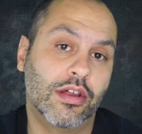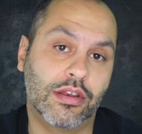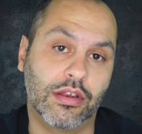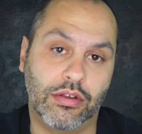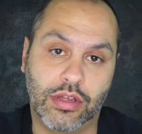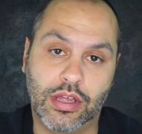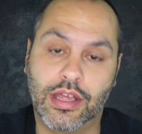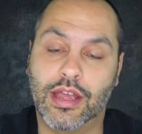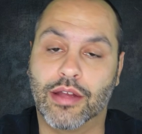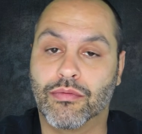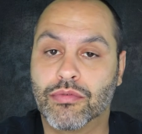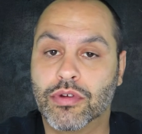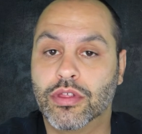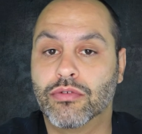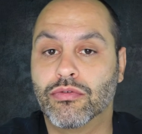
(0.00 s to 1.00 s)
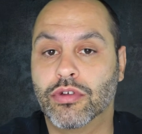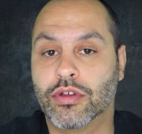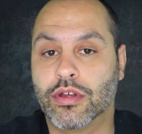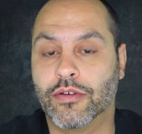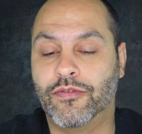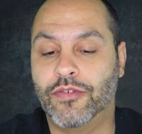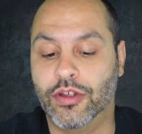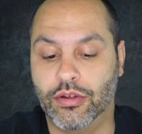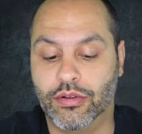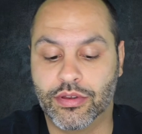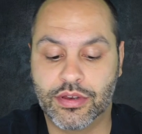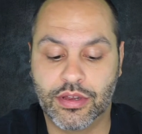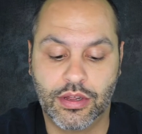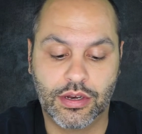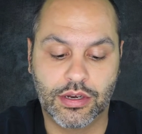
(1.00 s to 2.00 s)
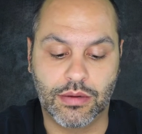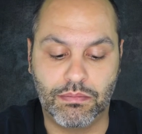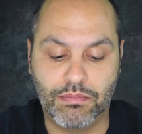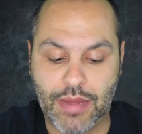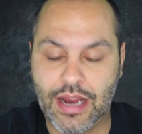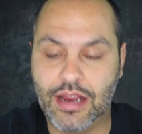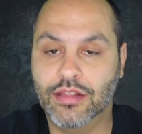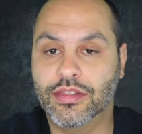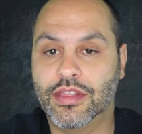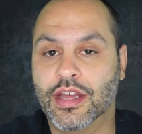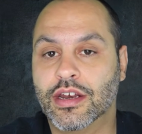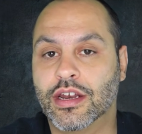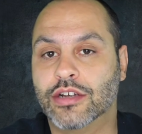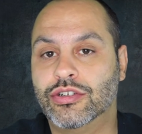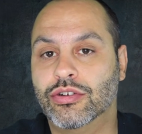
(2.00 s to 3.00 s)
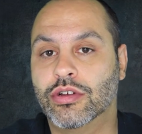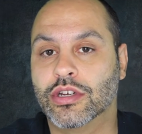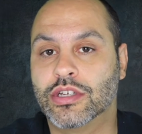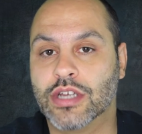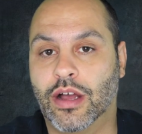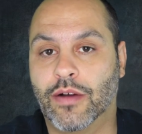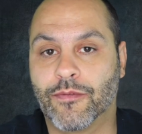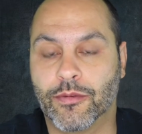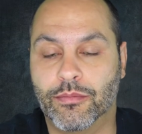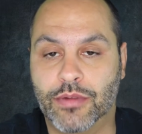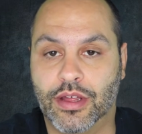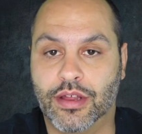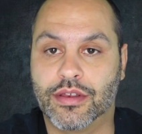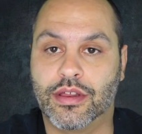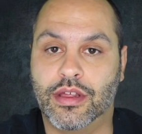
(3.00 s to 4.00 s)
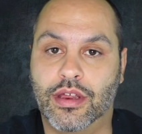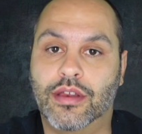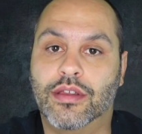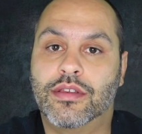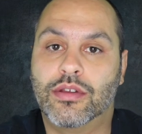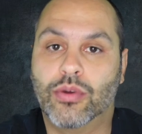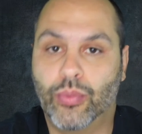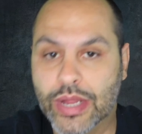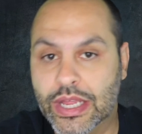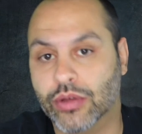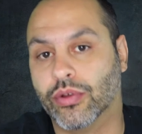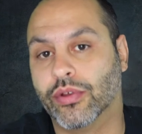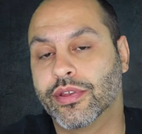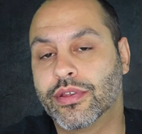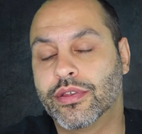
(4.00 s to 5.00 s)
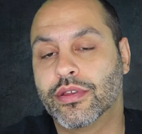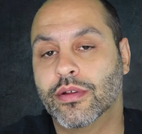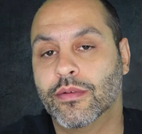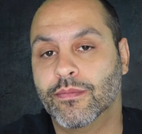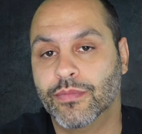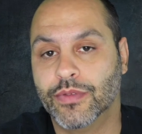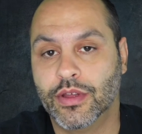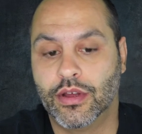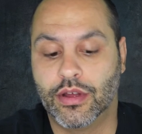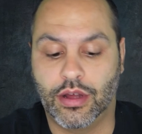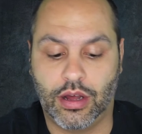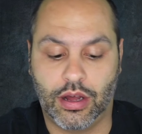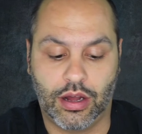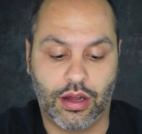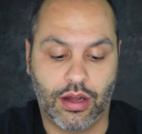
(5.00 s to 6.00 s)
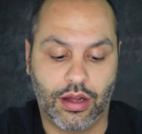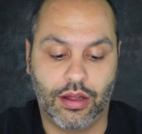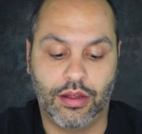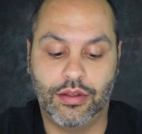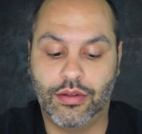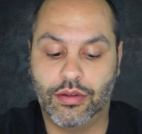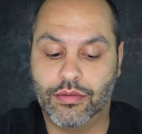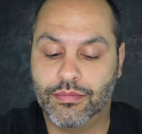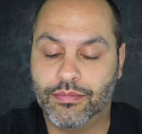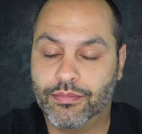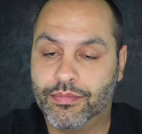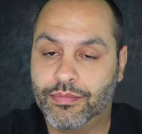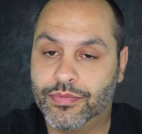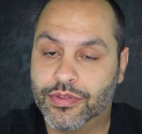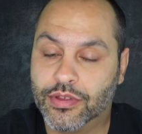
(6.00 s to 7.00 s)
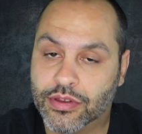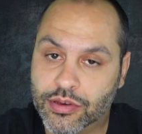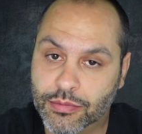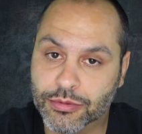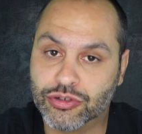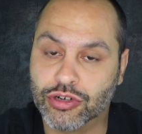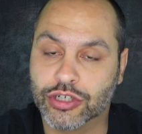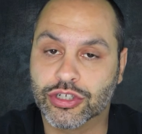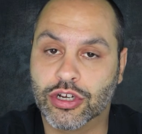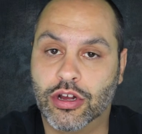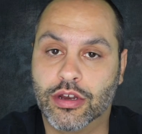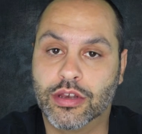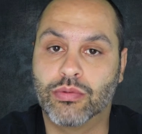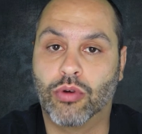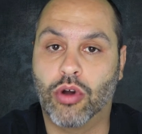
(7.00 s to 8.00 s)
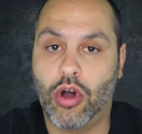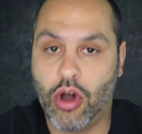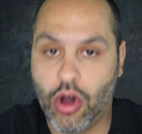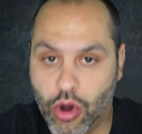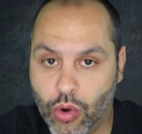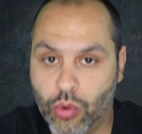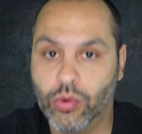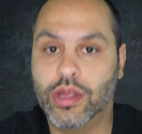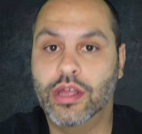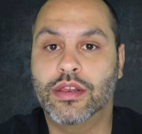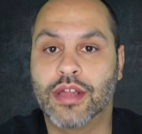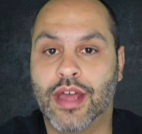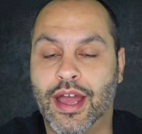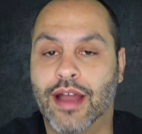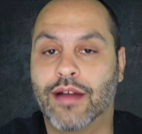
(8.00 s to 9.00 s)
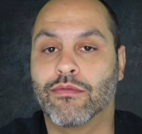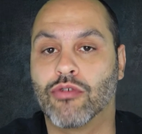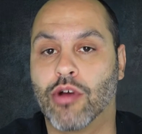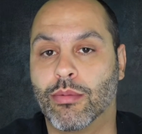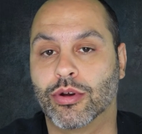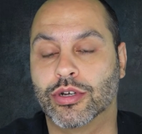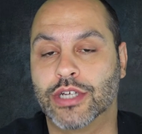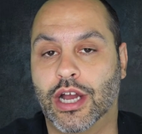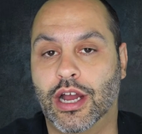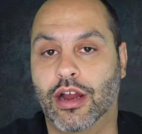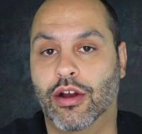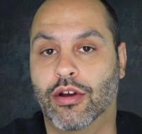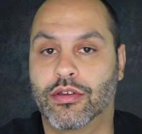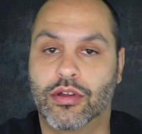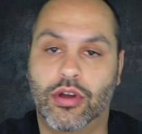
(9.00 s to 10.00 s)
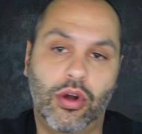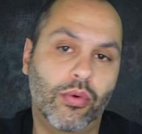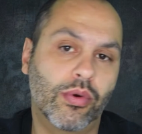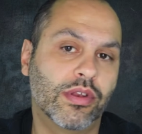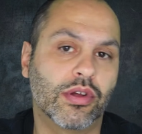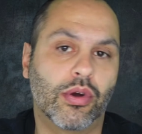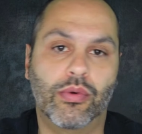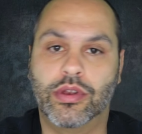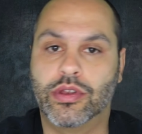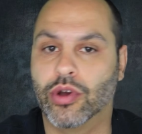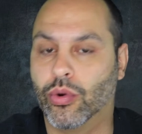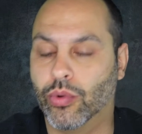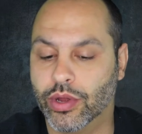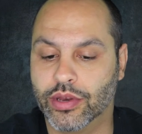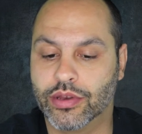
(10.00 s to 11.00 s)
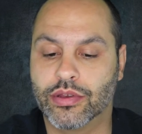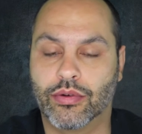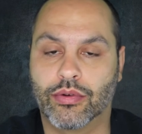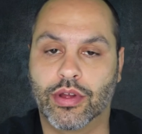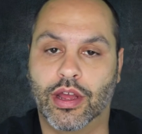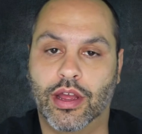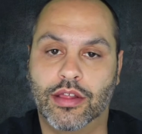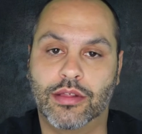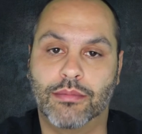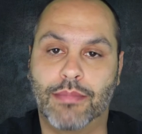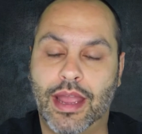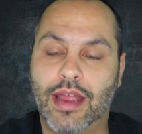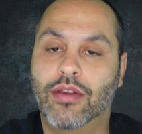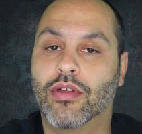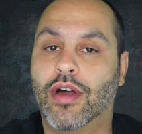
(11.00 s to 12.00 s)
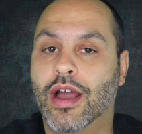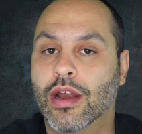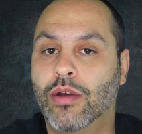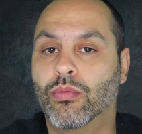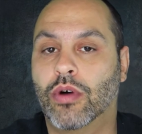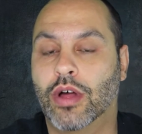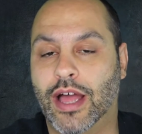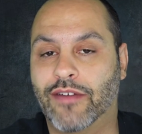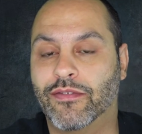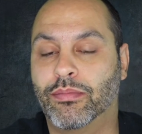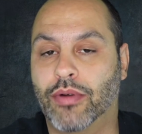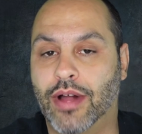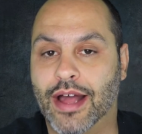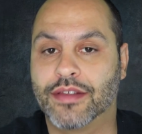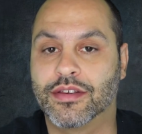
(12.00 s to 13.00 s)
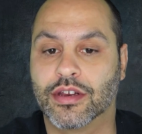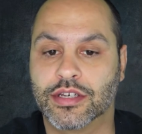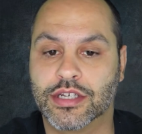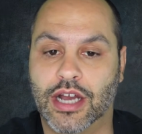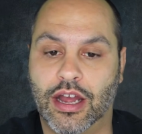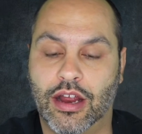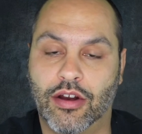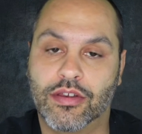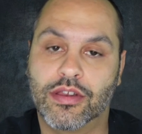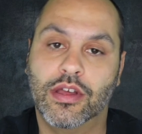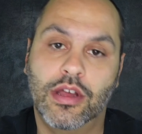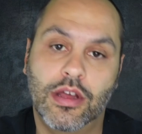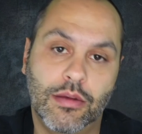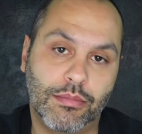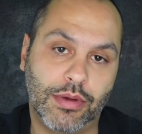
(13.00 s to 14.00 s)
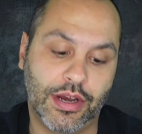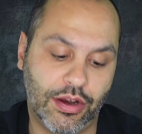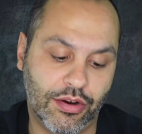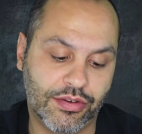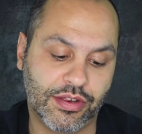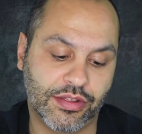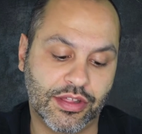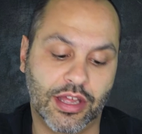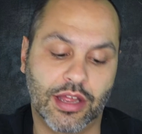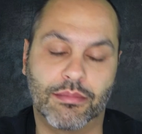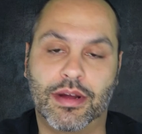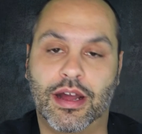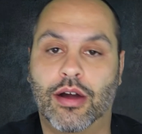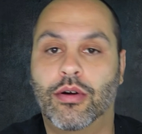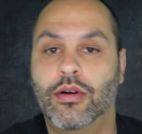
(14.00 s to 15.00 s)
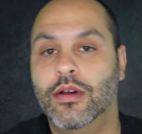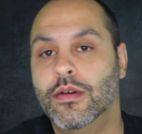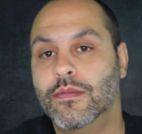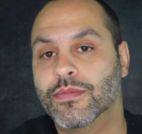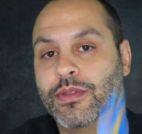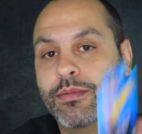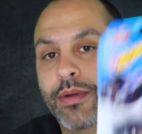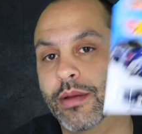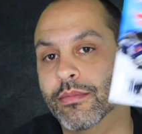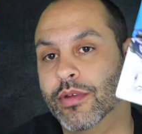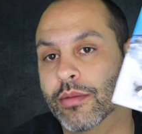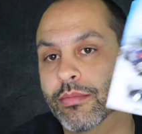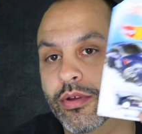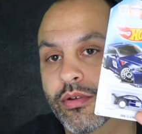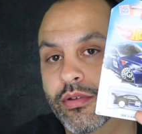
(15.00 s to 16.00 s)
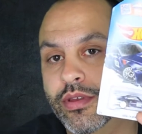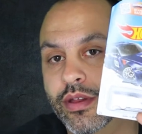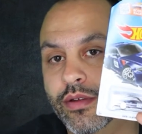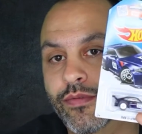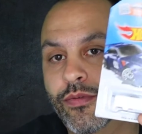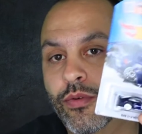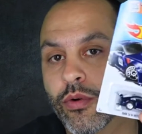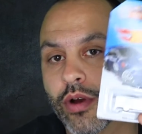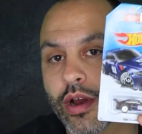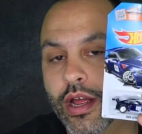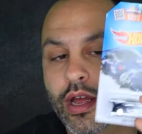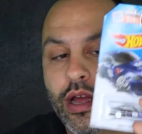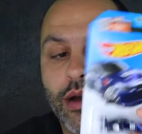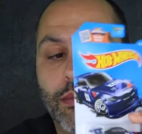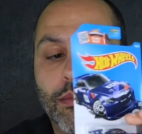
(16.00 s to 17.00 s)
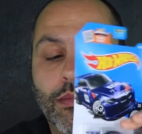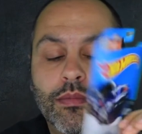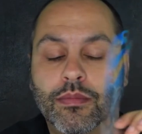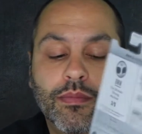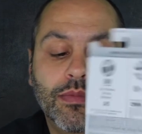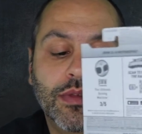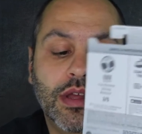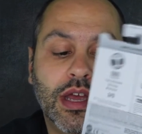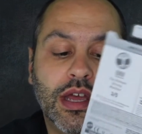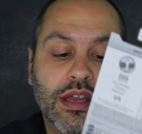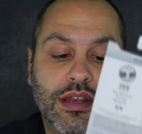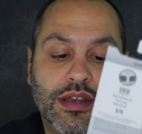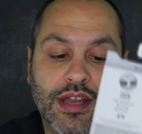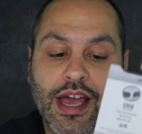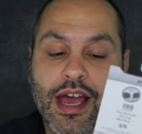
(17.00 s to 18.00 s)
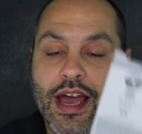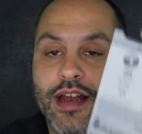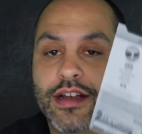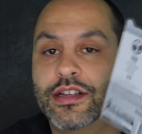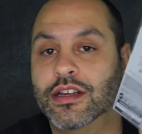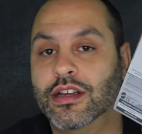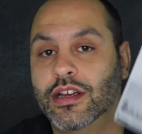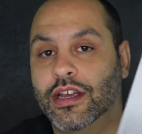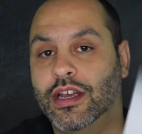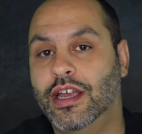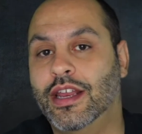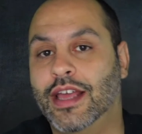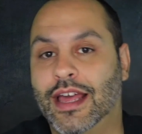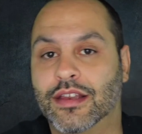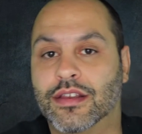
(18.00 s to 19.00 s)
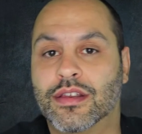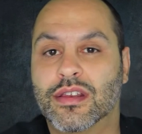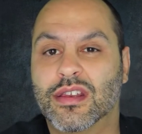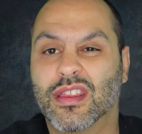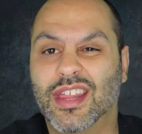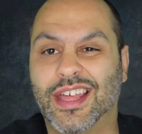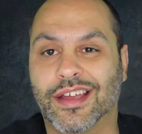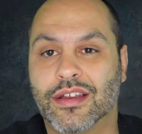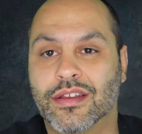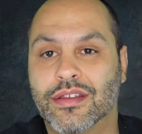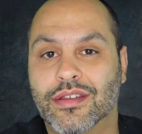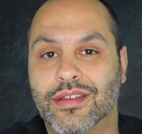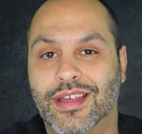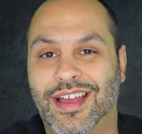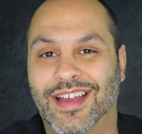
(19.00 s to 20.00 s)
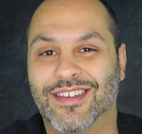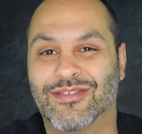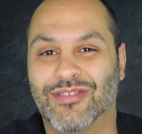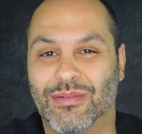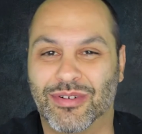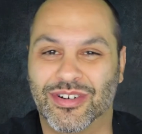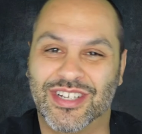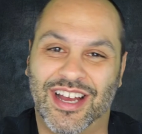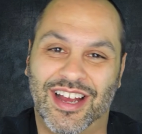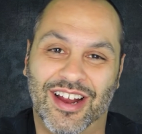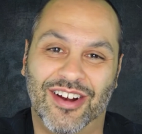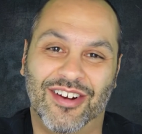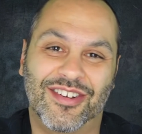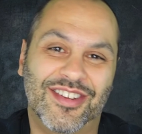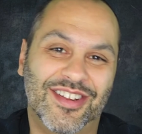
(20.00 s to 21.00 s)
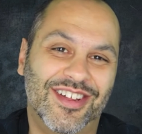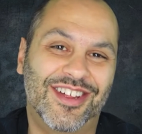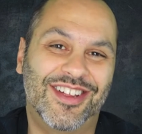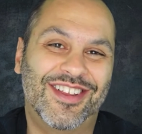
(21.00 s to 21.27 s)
So you can get really, really confused. The main thing that you can tell from this is the wheels. The Super Treasure Hunts will always have rubber tires. Always, always, always, okay? The mainline will have plastic tires. But here's the thing about the BMW Z4M is that it has slicks as rubber tires.